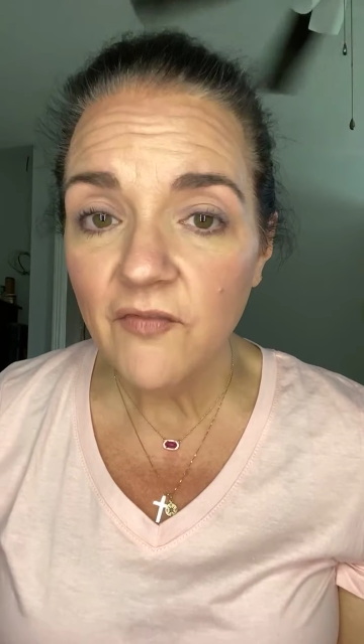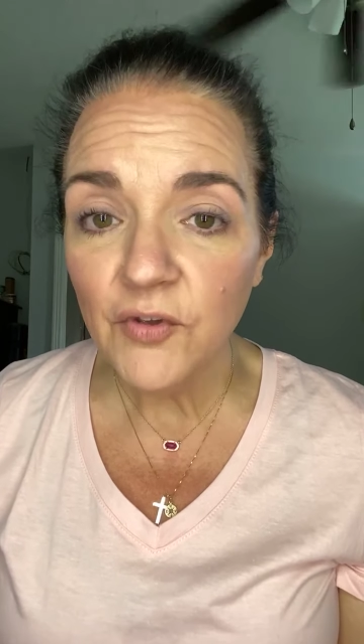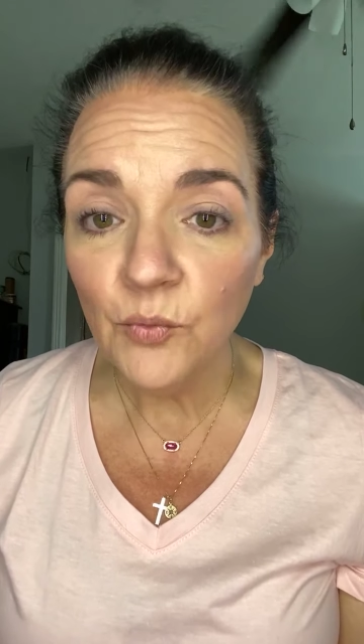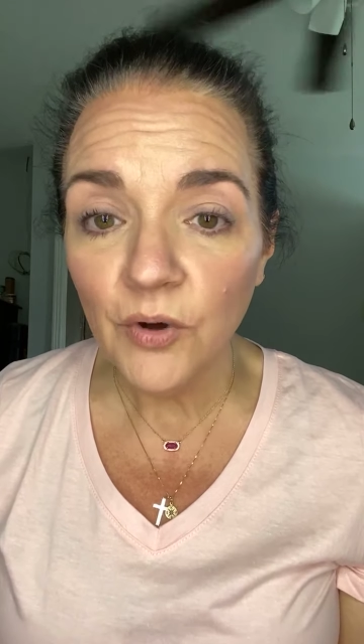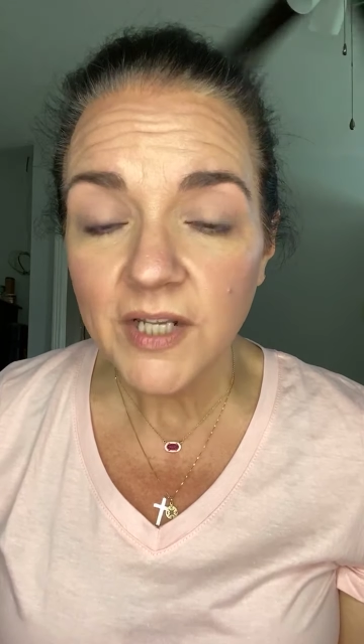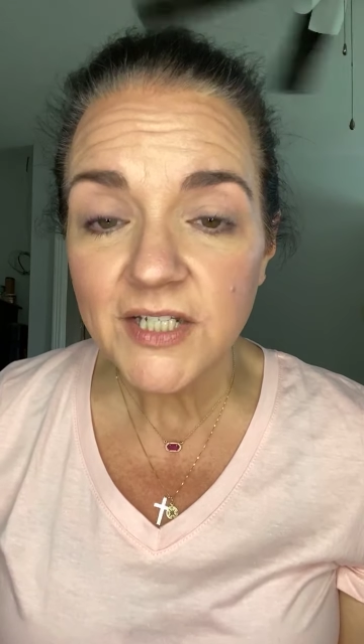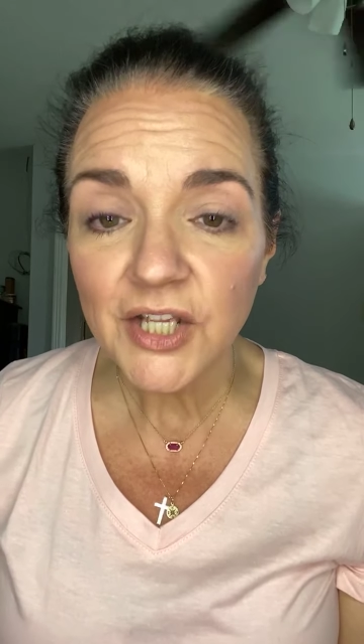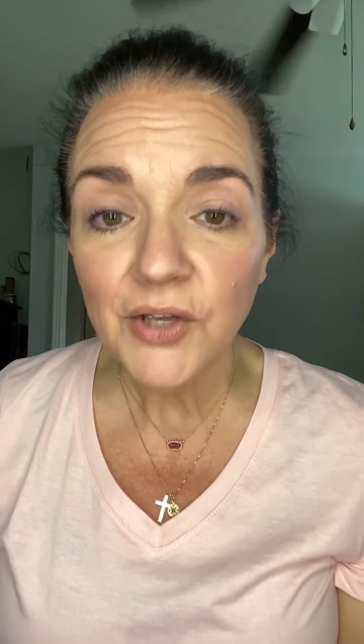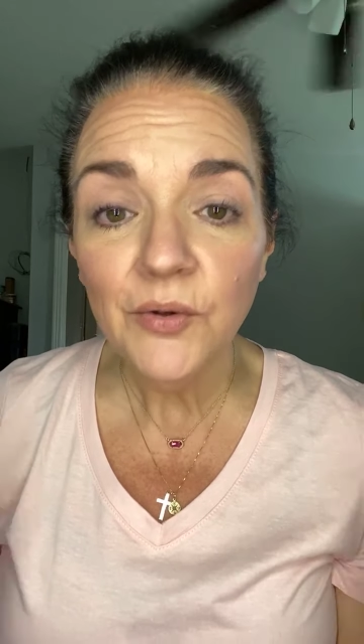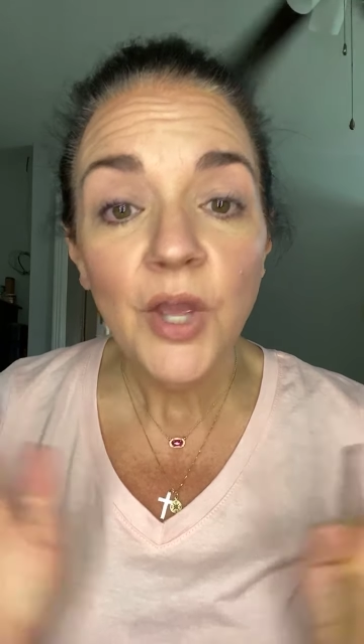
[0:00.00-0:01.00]
you wanted
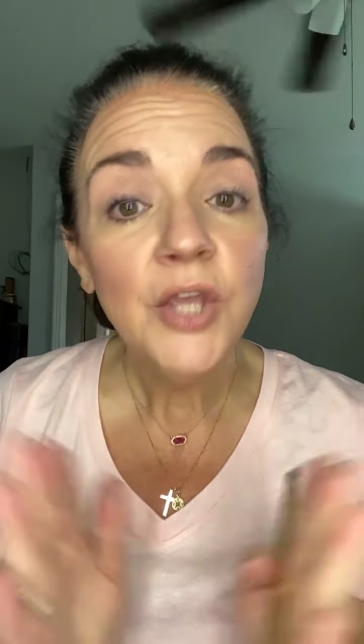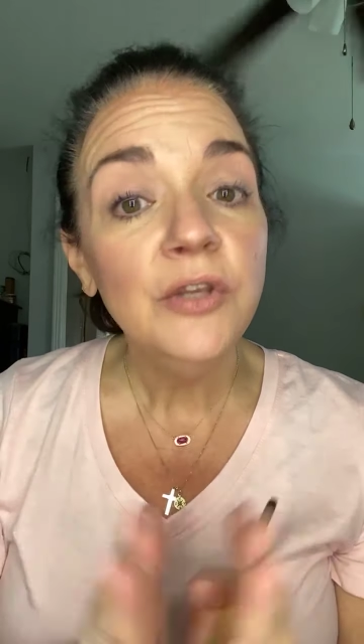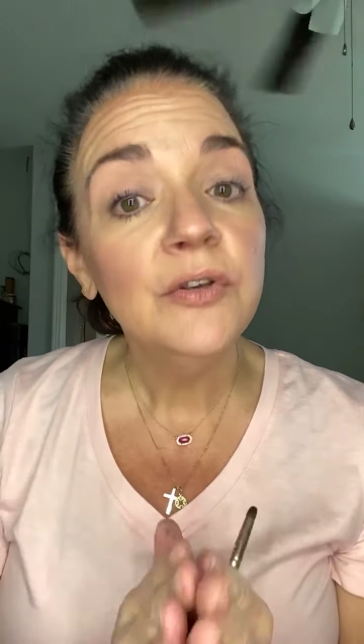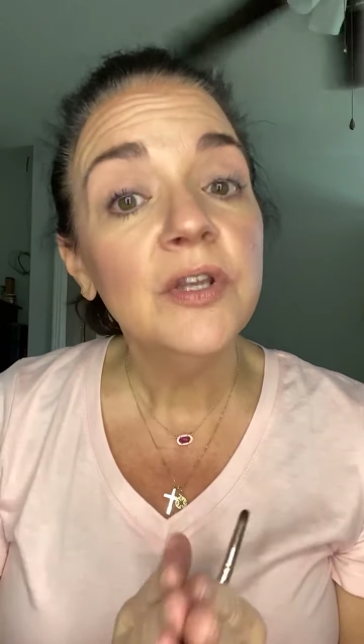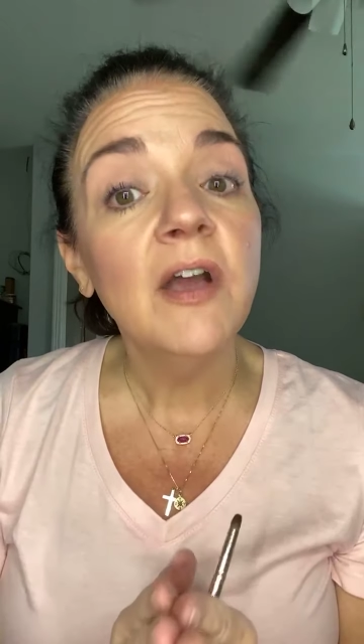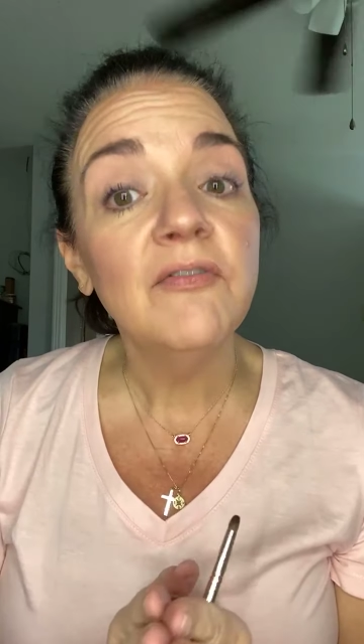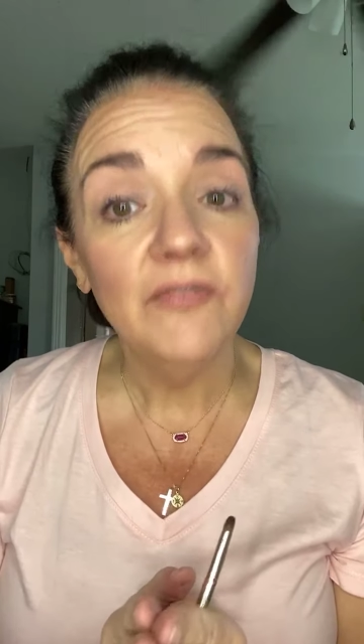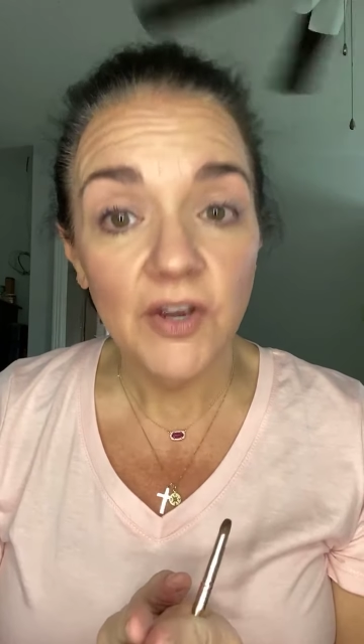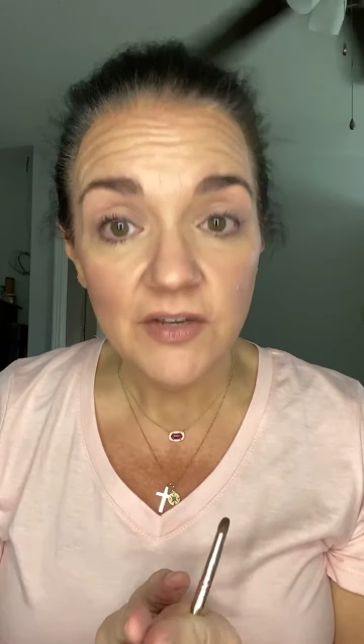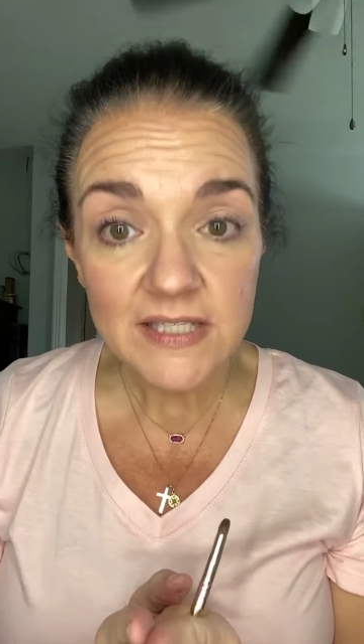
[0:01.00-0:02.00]
to, you could go
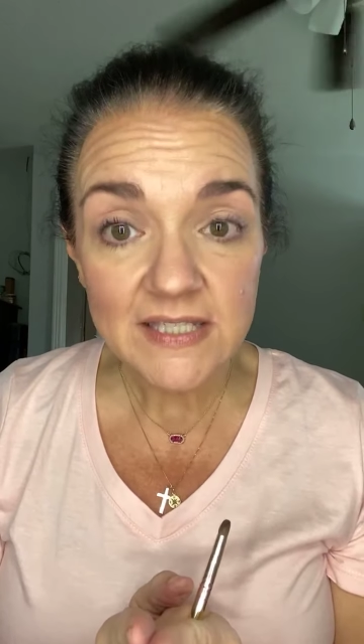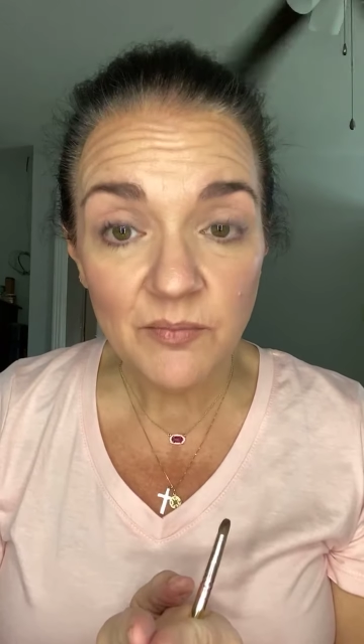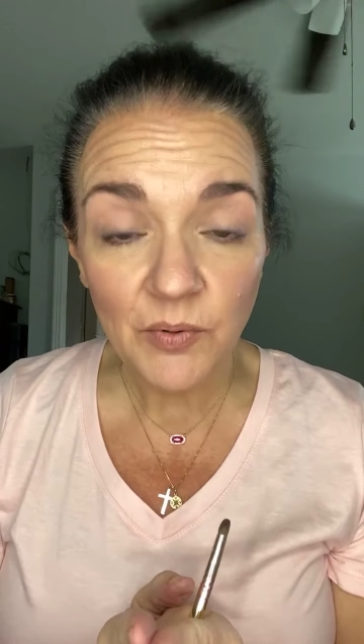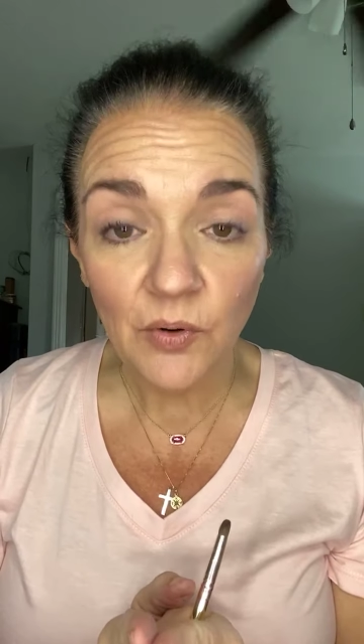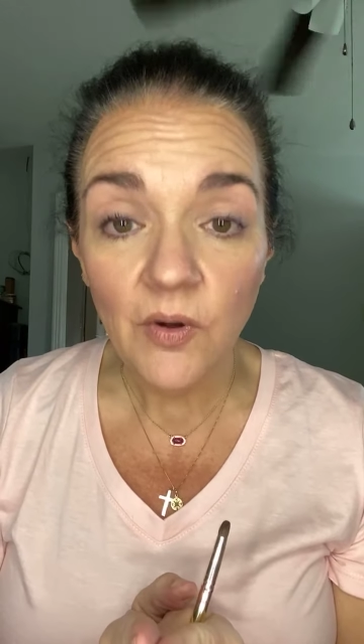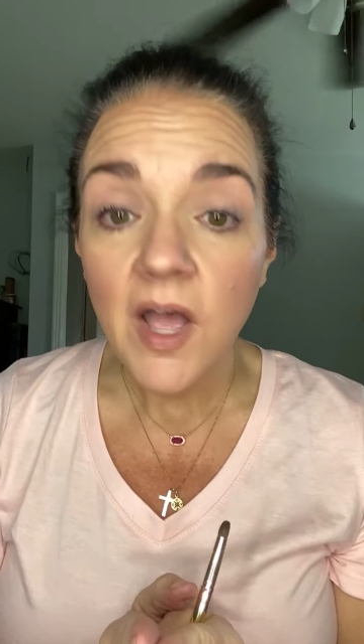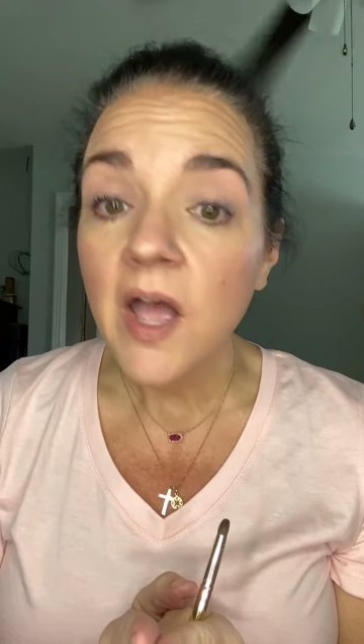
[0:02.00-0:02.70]
very simple,